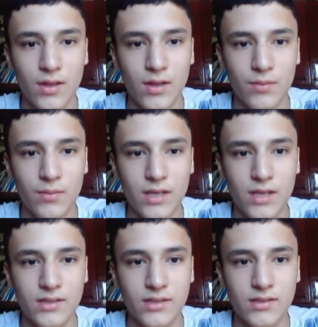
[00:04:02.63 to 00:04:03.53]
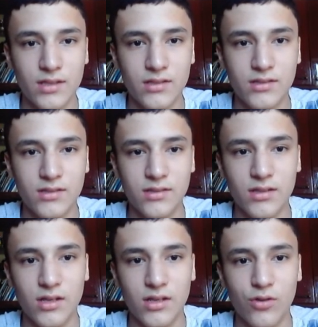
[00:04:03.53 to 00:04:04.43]
place this
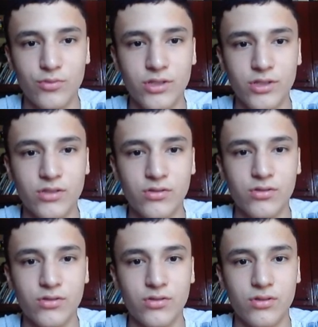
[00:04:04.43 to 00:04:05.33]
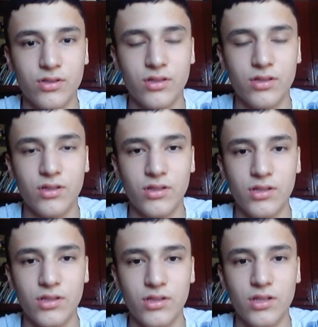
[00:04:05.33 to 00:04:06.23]
object onto the
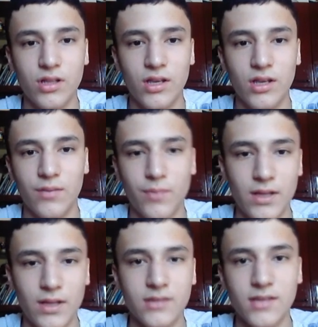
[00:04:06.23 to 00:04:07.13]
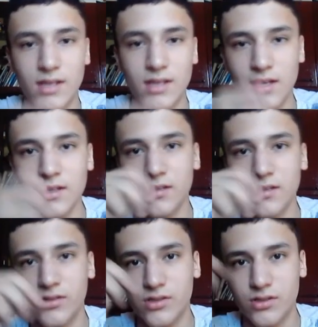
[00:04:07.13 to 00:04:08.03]
digital balance again and
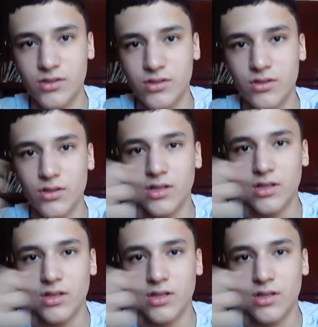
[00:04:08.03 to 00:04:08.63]
get